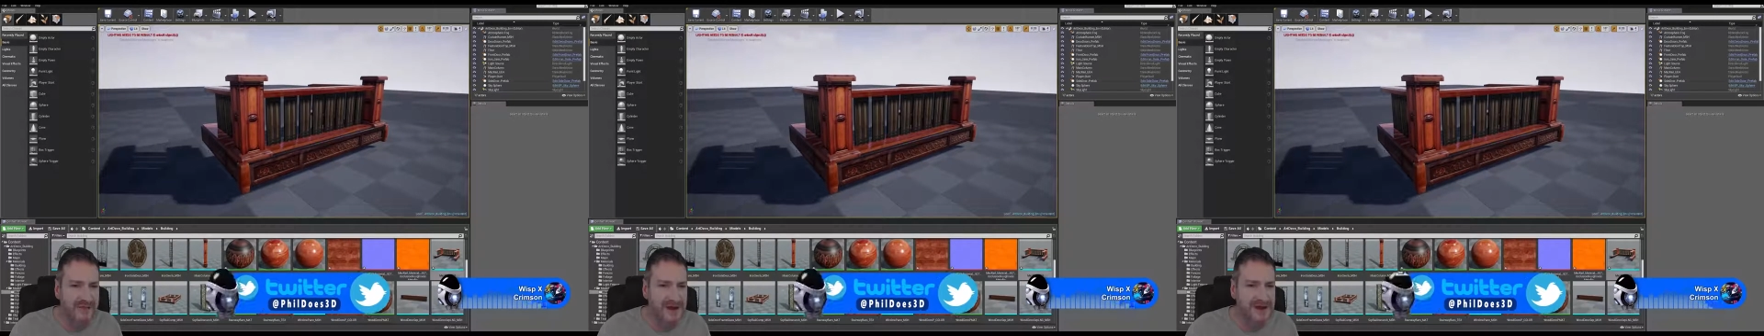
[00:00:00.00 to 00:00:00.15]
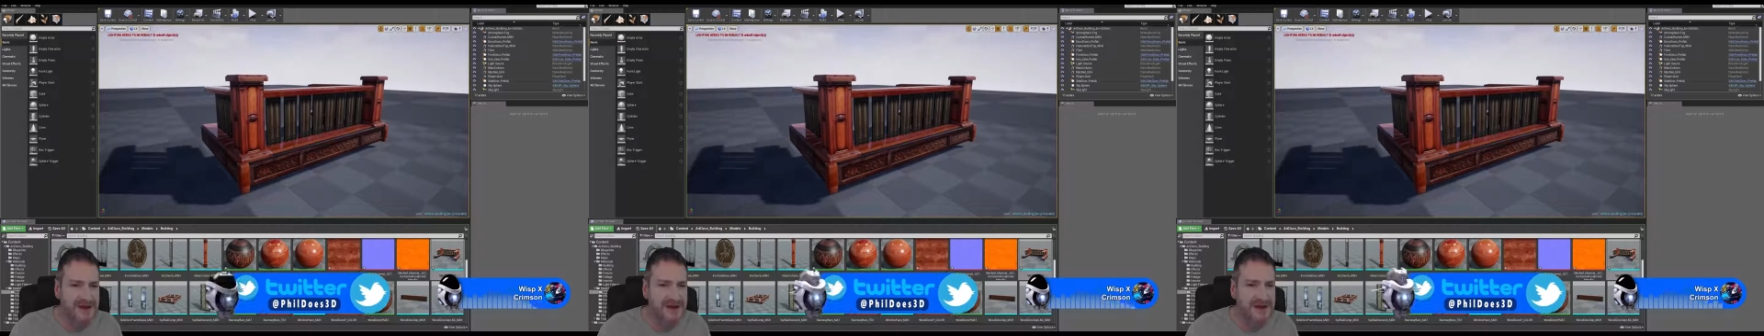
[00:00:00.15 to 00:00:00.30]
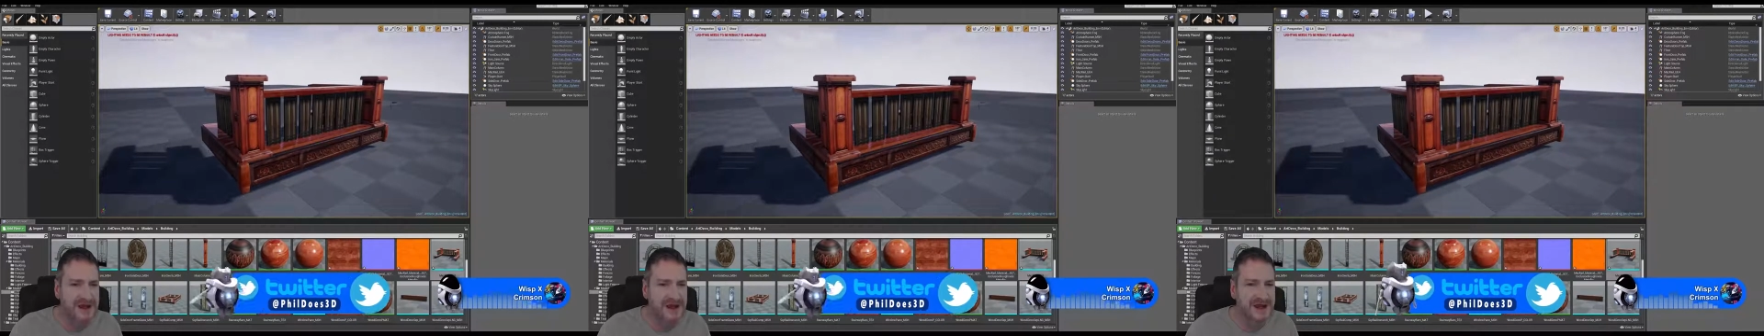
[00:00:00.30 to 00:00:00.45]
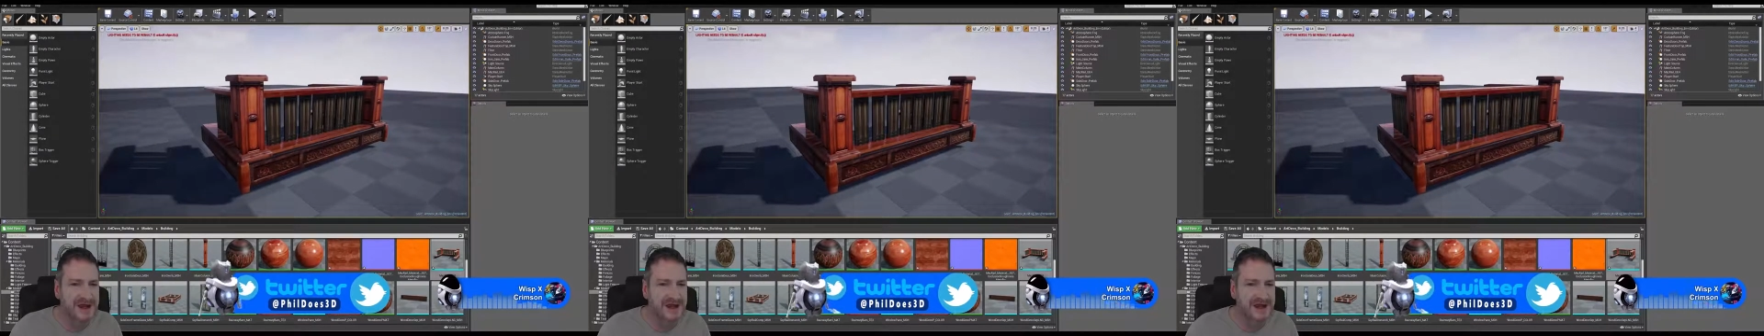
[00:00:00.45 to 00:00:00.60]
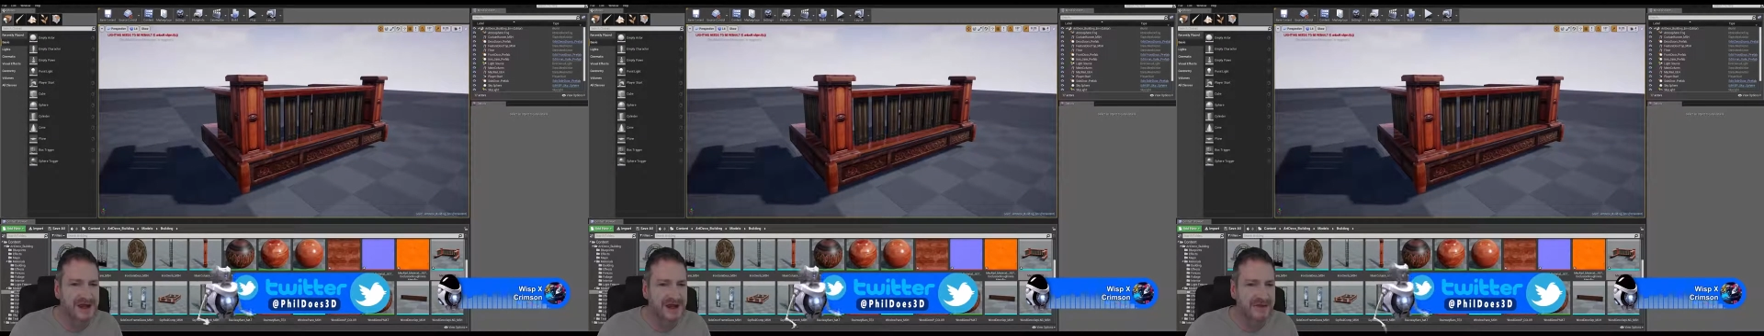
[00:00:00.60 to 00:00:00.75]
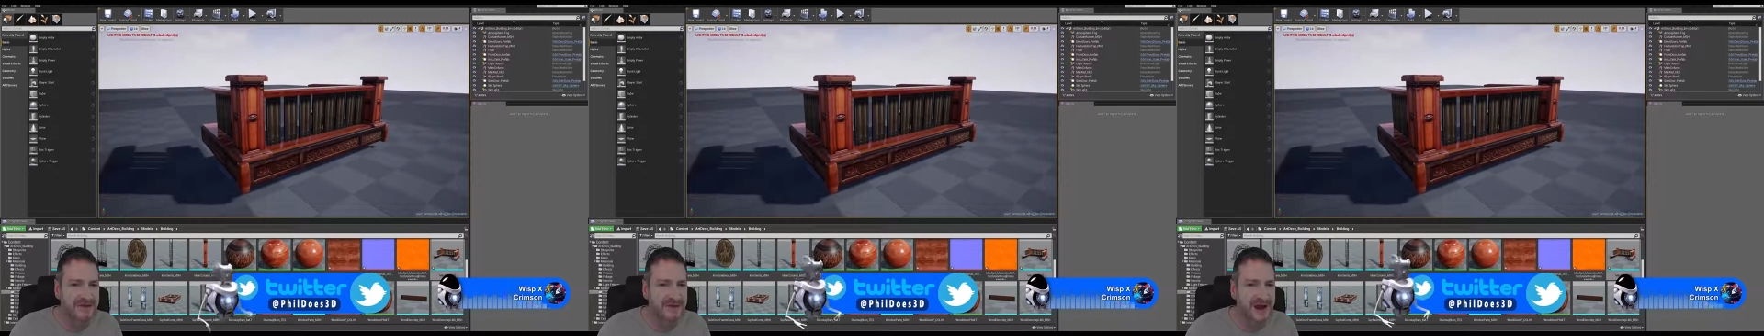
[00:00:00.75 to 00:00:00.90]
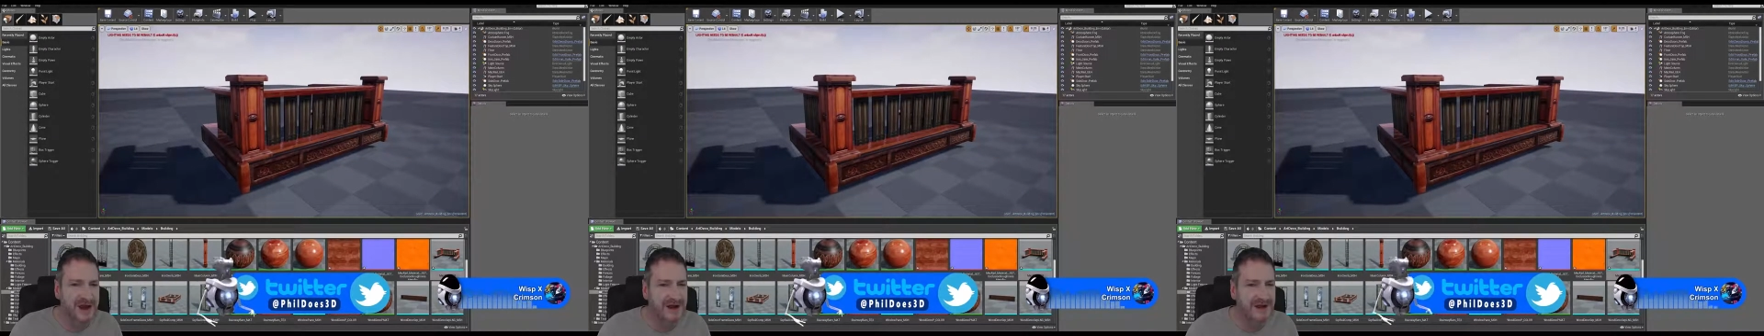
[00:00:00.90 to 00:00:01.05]
mezzanine
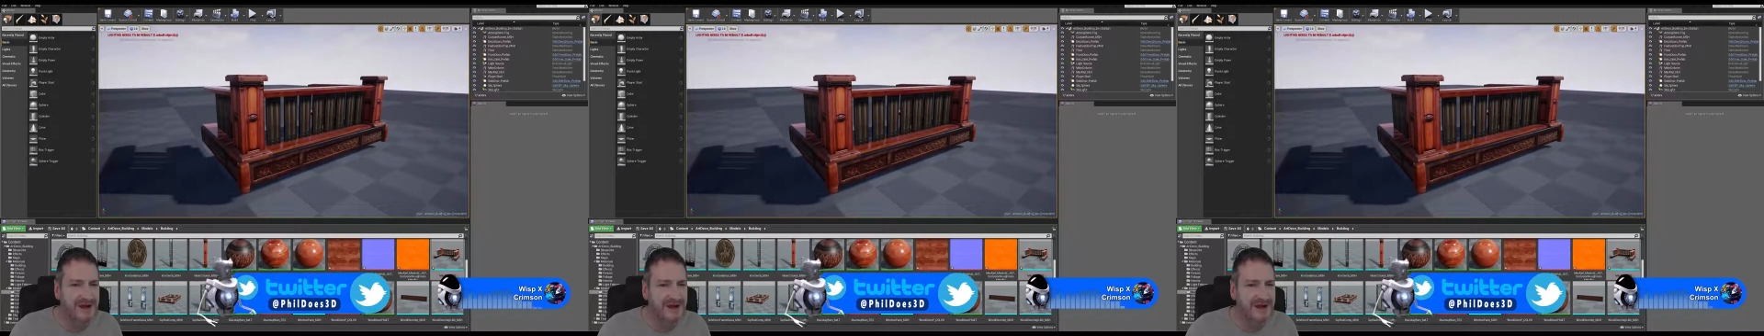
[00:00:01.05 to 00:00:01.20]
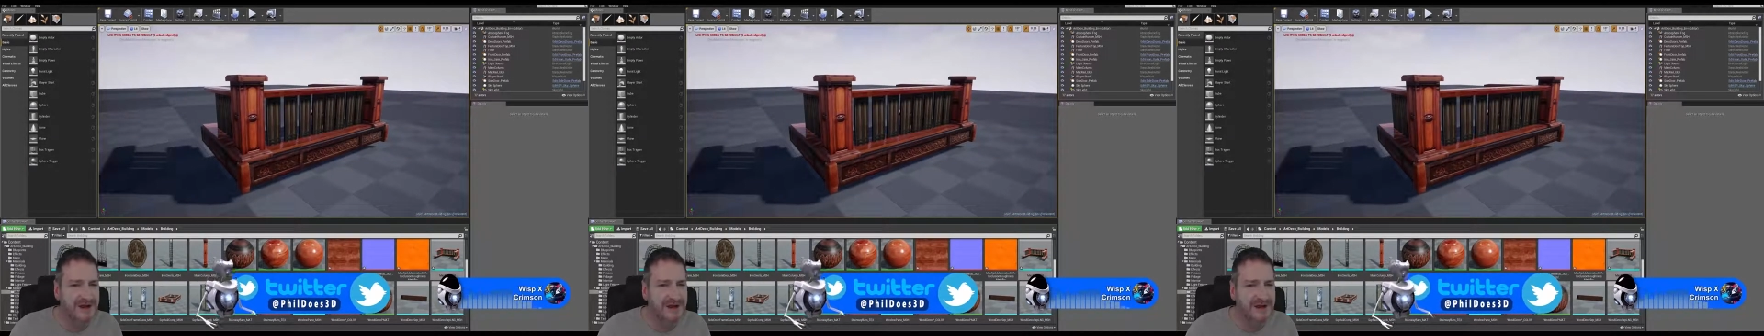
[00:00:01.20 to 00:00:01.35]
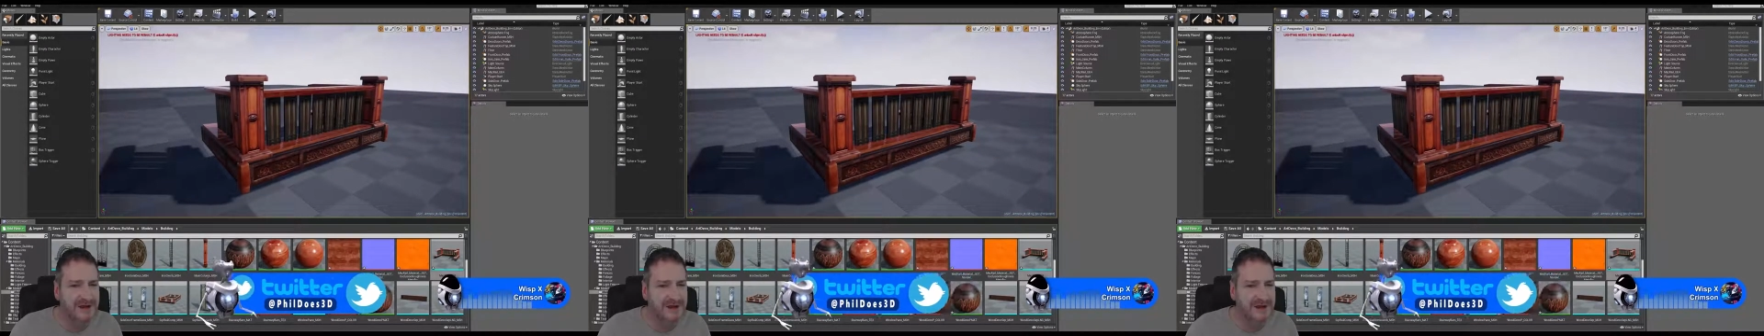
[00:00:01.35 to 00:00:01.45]
railing